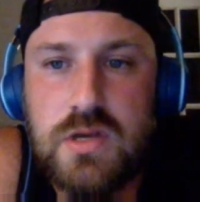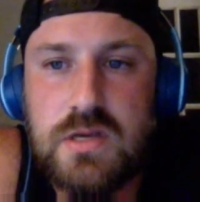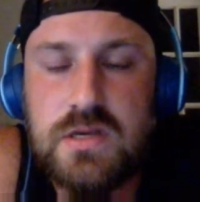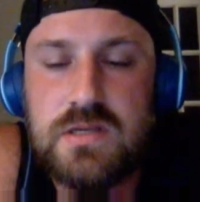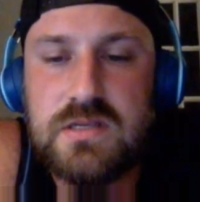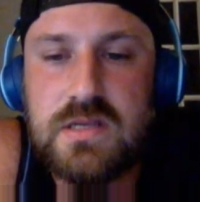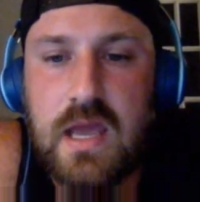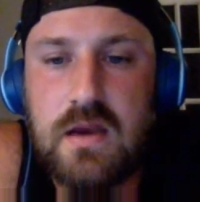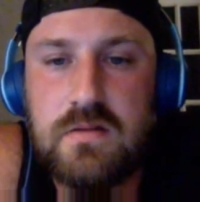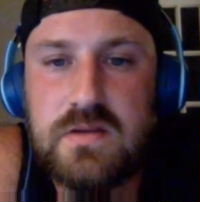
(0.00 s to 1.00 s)

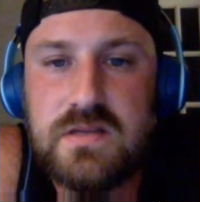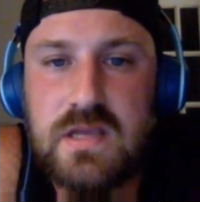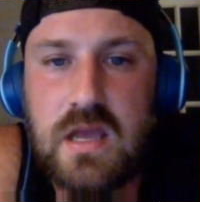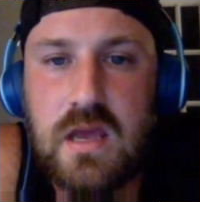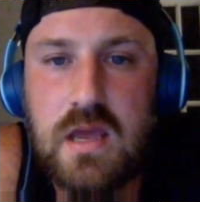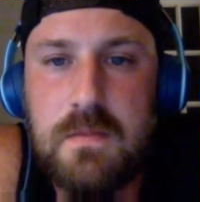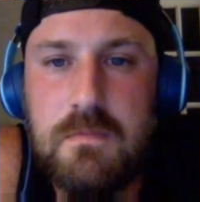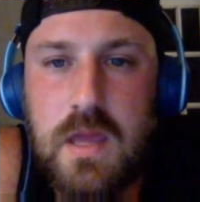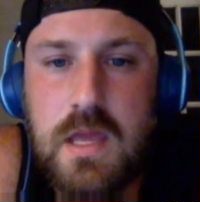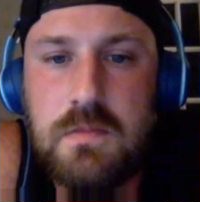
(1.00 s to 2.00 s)
Scatter the Sky,
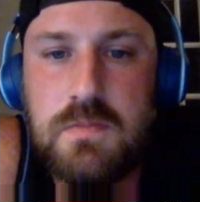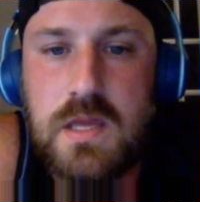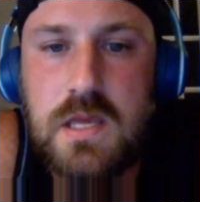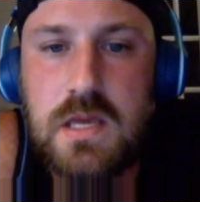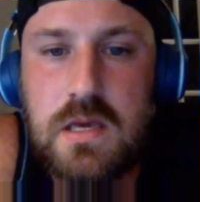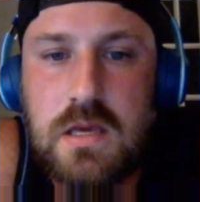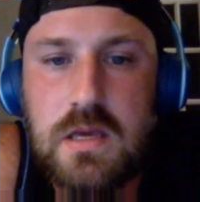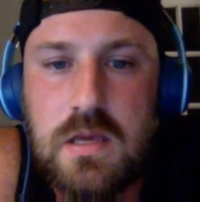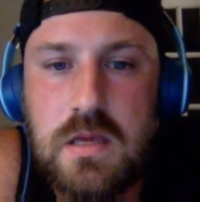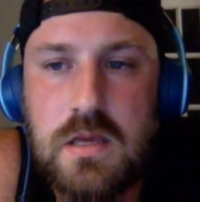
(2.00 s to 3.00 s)
maybe.
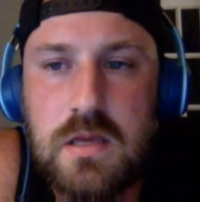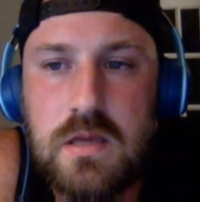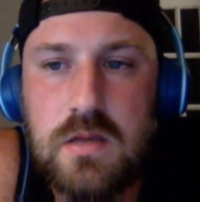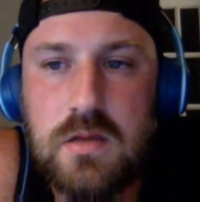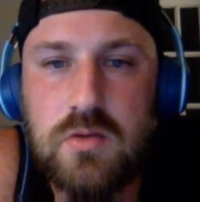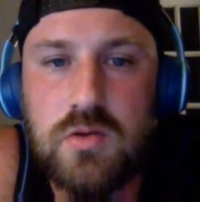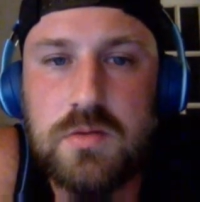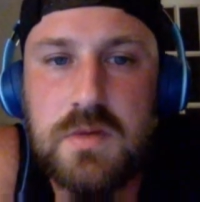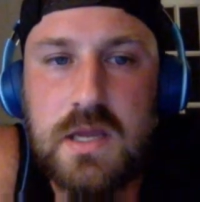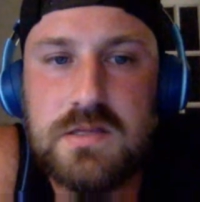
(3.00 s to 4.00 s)

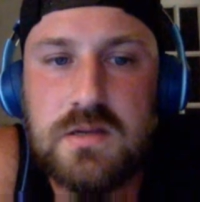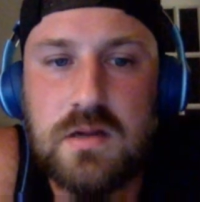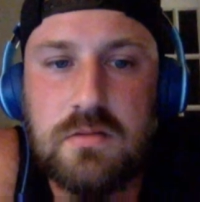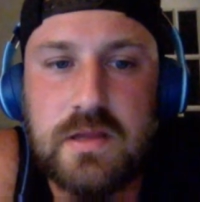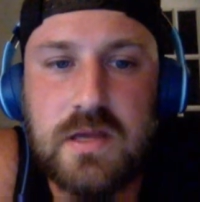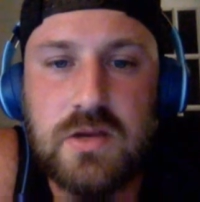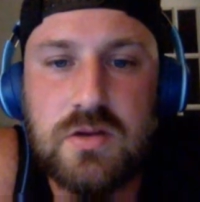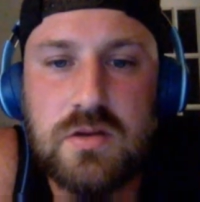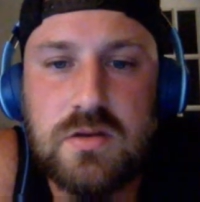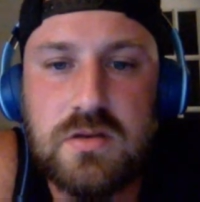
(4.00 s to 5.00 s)
Grim Dancer, I don't like that
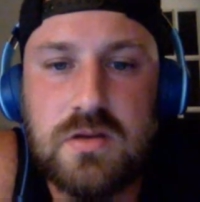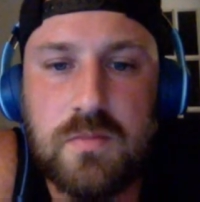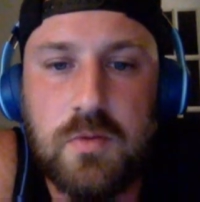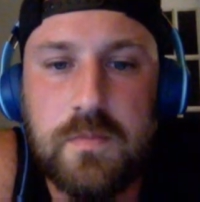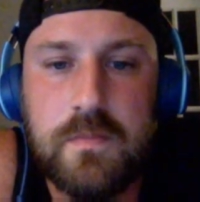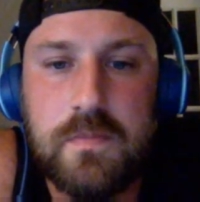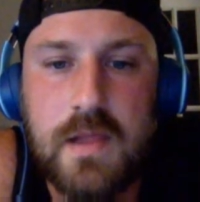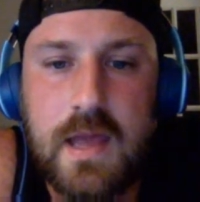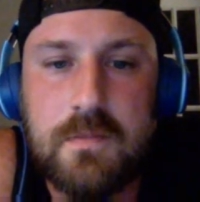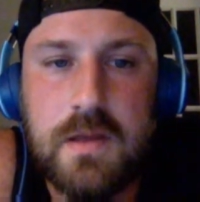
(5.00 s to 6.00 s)
double
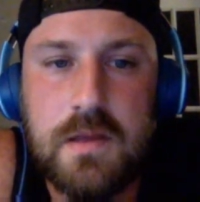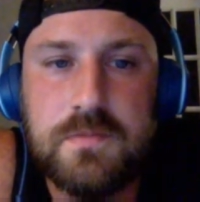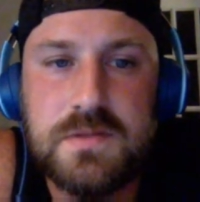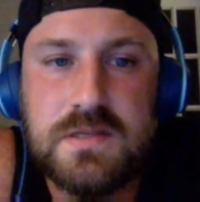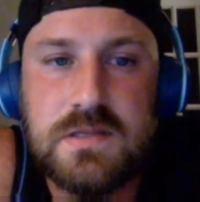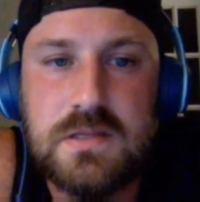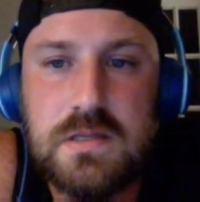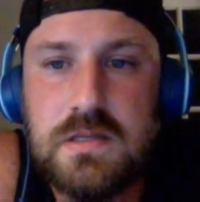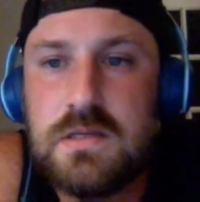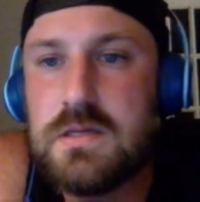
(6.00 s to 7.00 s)
black pips.
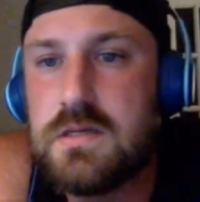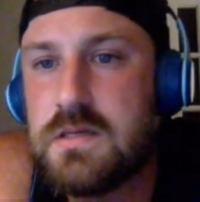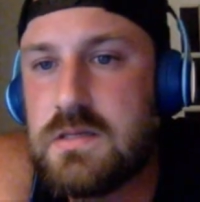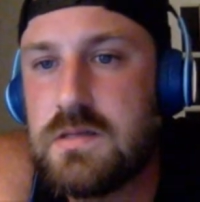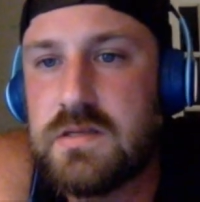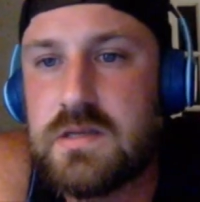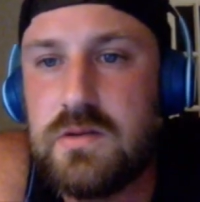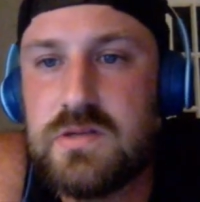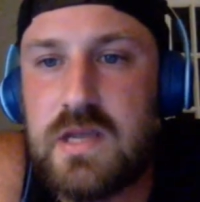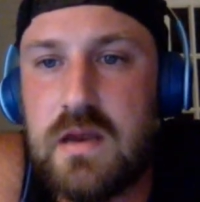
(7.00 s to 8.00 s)
So let's
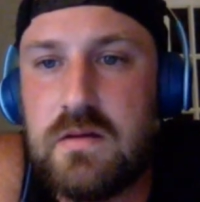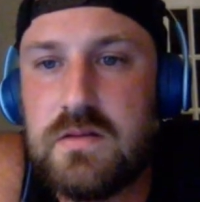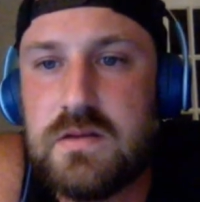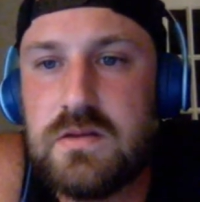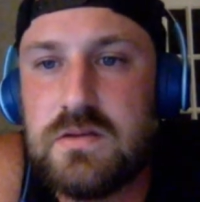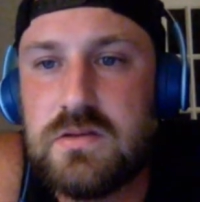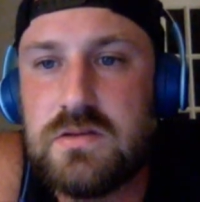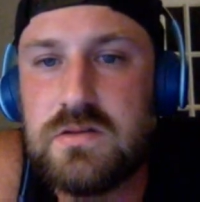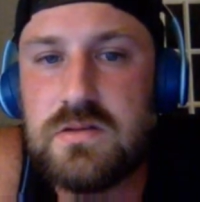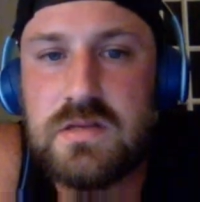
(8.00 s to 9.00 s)
go Scatter the
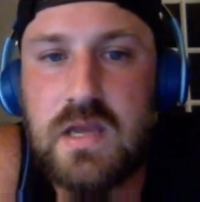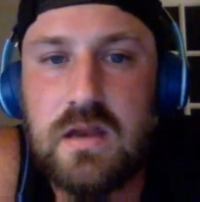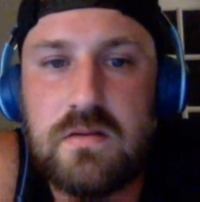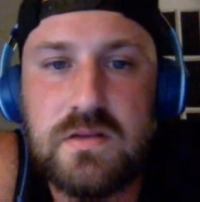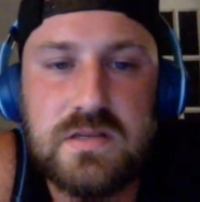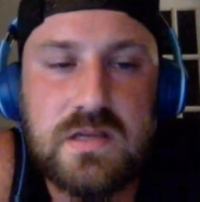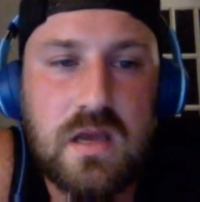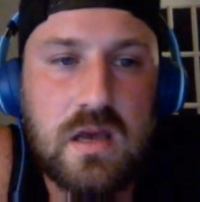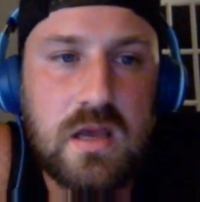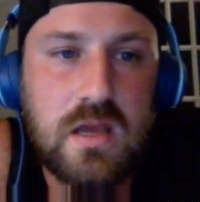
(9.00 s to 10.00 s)

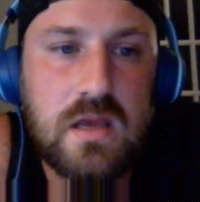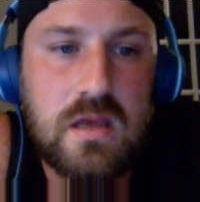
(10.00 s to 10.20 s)
Sky.